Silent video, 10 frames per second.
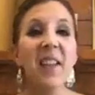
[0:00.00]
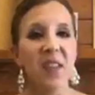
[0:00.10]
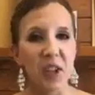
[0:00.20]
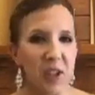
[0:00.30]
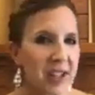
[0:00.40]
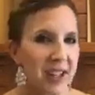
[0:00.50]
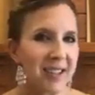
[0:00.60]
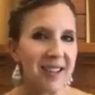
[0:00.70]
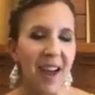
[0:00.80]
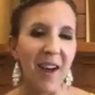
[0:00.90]
the
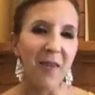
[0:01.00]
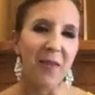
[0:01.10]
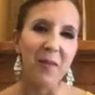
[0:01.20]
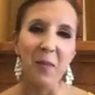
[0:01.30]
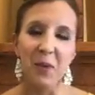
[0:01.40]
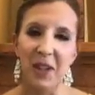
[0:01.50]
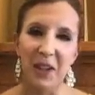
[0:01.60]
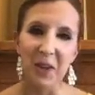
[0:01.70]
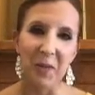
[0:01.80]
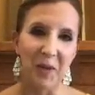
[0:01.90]
goodness of boosting
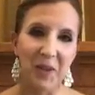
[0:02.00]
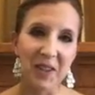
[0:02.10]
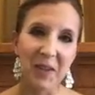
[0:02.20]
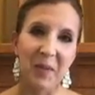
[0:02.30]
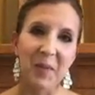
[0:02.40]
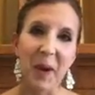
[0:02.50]
their immune systems